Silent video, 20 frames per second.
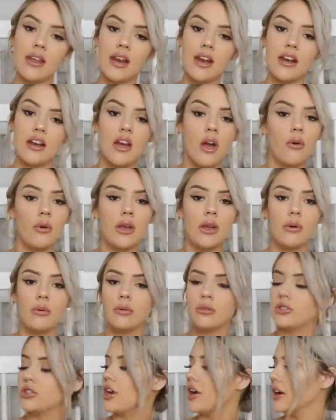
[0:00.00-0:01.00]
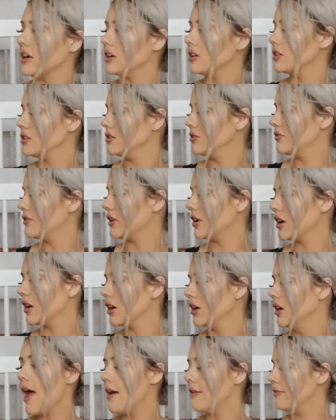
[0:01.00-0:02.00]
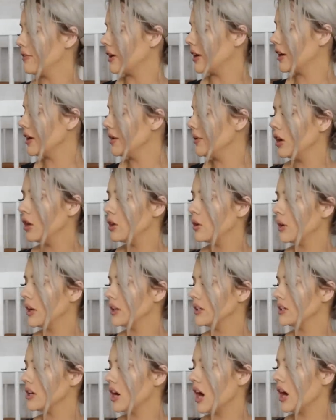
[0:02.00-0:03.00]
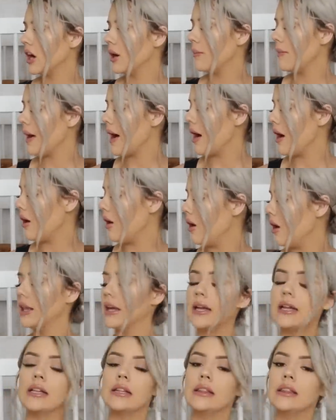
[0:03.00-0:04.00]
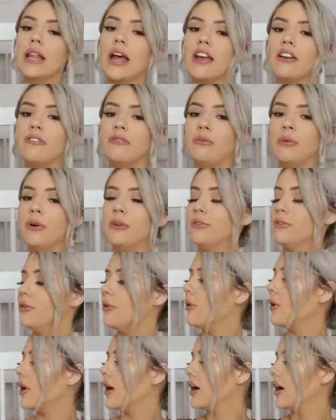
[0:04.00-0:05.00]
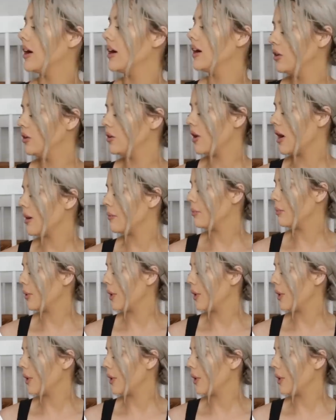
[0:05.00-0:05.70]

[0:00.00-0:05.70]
that I know he will cherish forever. You can talk about like life before you got